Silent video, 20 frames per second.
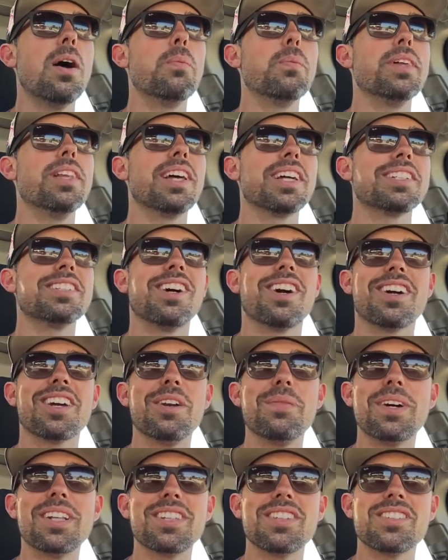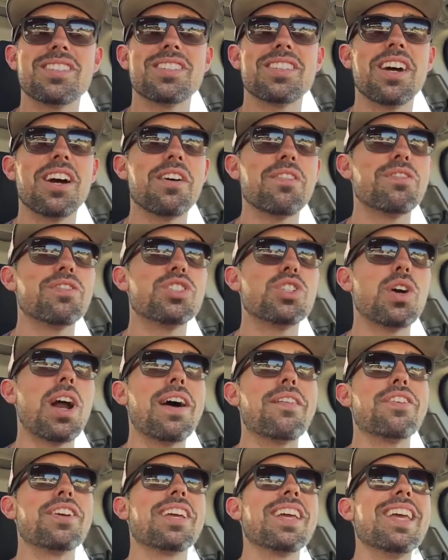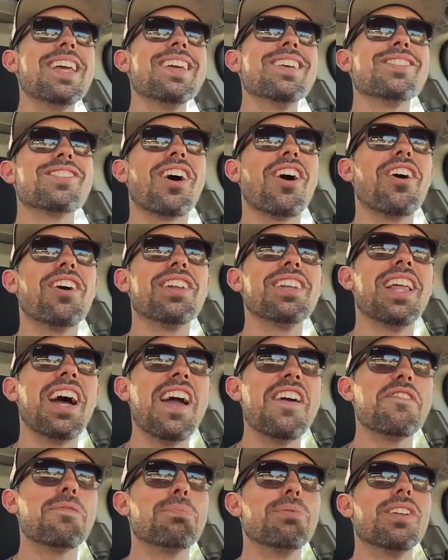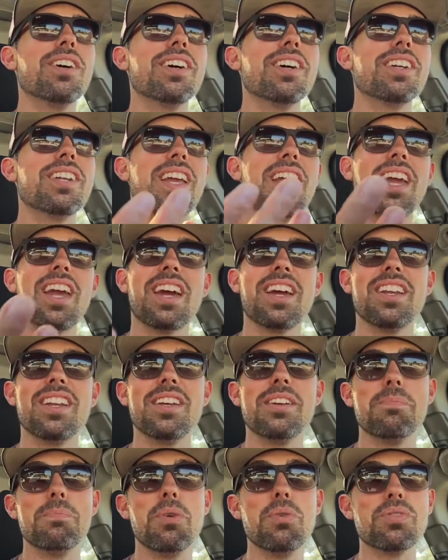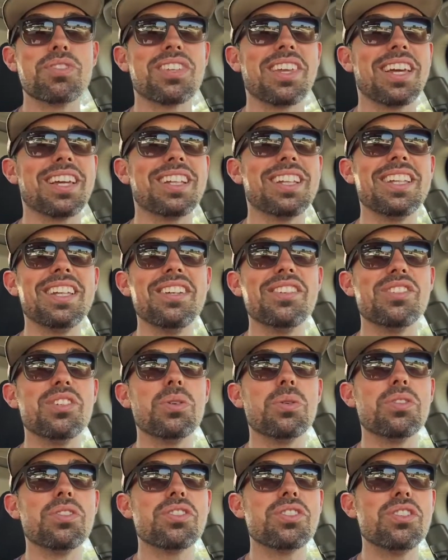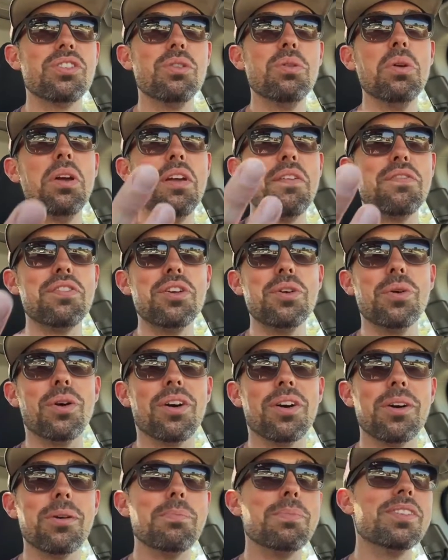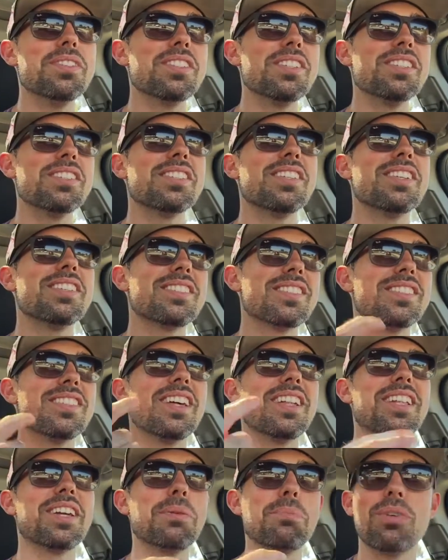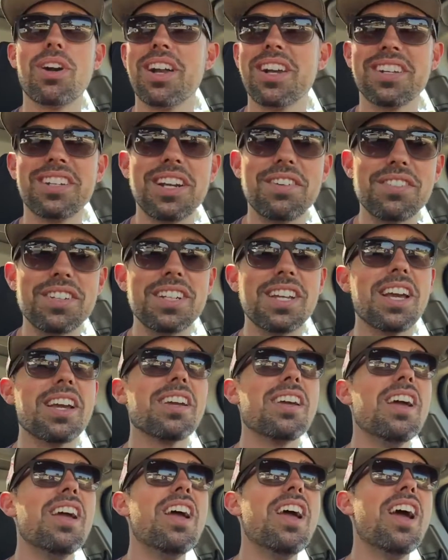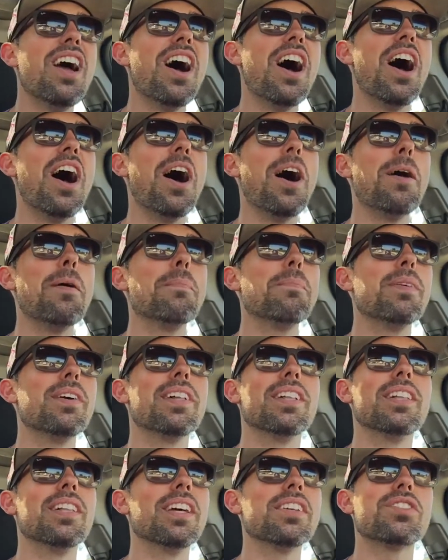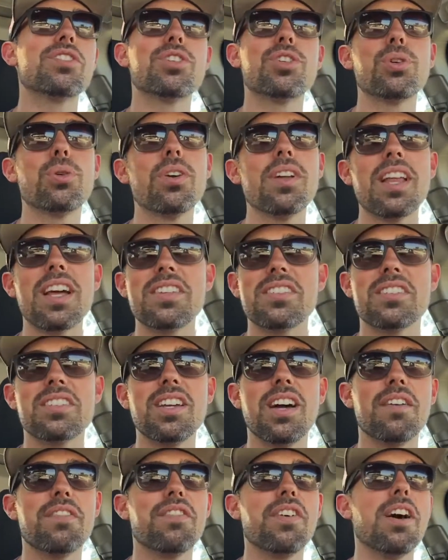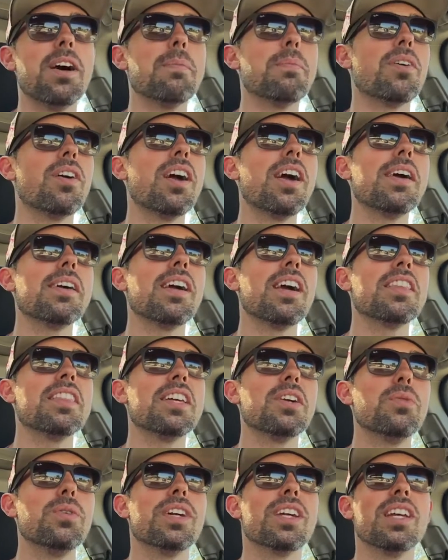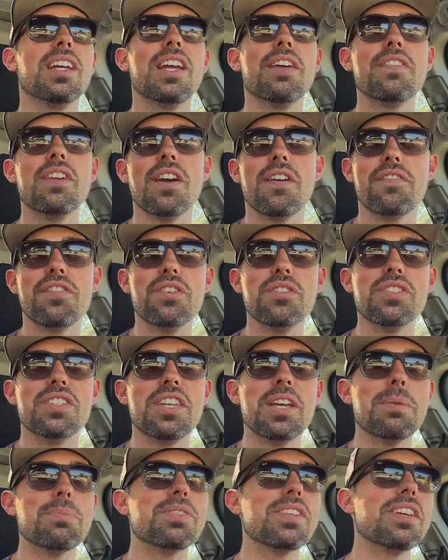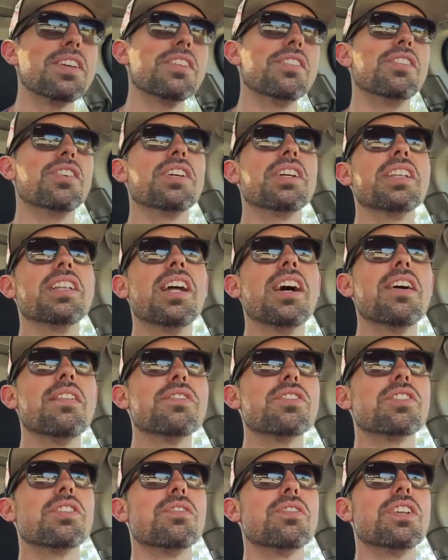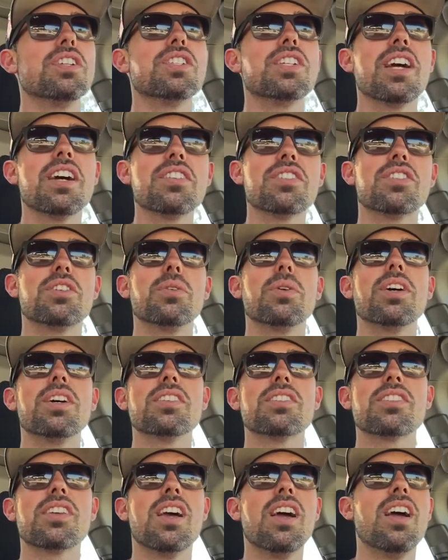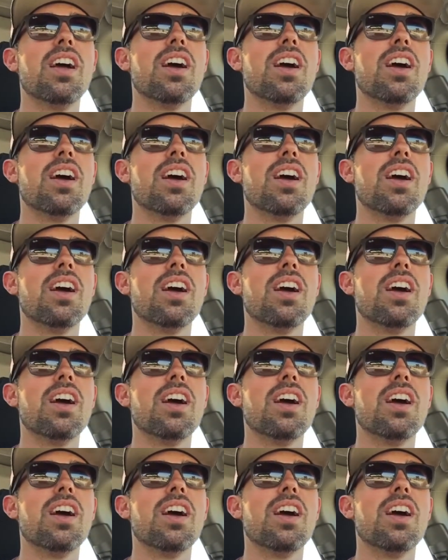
We like talking about this stuff. Traffic is our lifeblood, and it most likely is yours too if you are a business that's selling product every day. But let's shore that stuff up, all right? I think we can give you a few tips that you'd really love, so reach out to us.